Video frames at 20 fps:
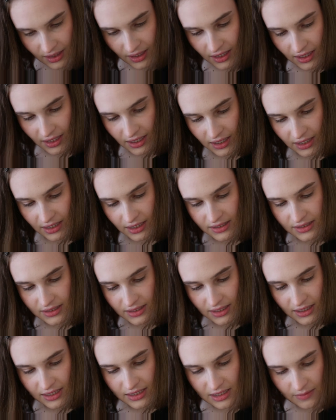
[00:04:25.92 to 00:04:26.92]
And
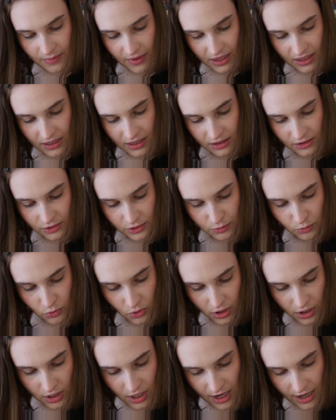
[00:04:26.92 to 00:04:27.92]
in the pan it looks
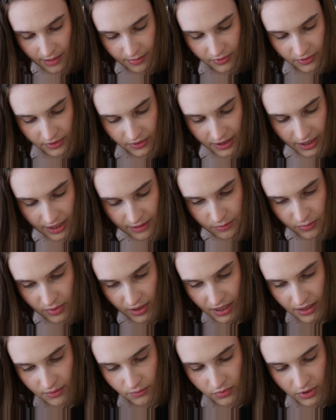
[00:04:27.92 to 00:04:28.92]
more coppery,
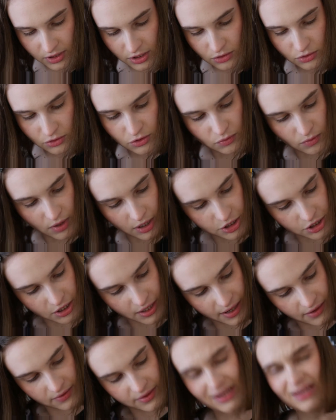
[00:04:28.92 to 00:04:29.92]
but when you swatch it
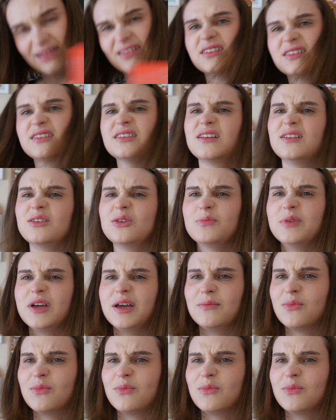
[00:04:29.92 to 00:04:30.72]
out, it looks a little bit